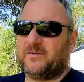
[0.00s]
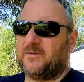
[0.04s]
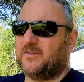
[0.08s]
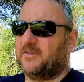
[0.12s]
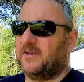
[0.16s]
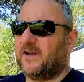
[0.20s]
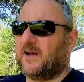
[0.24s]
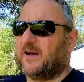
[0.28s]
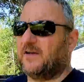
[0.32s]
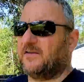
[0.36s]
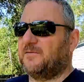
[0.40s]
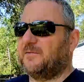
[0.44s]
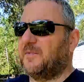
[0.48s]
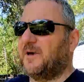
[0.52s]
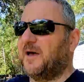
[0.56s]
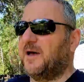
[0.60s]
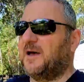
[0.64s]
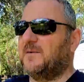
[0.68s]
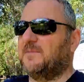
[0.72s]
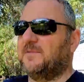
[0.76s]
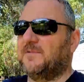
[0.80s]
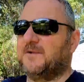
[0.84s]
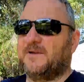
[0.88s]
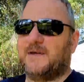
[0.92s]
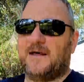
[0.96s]
up the socks
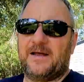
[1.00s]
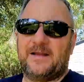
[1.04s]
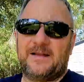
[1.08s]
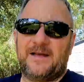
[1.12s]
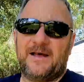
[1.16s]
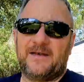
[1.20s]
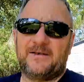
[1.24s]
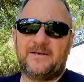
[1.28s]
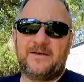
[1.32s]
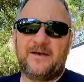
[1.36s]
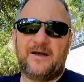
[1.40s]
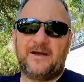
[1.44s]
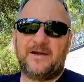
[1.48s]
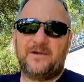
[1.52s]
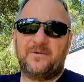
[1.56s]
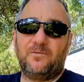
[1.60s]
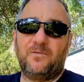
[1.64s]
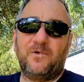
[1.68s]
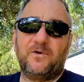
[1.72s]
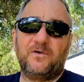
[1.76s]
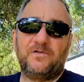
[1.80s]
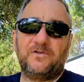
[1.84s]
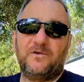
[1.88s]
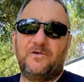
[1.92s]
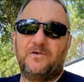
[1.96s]
bad, but at that time, there
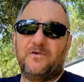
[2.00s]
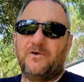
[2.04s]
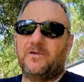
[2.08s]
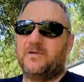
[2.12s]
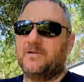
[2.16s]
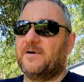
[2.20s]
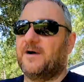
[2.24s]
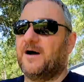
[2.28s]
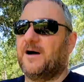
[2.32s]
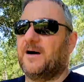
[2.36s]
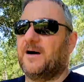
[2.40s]
was no other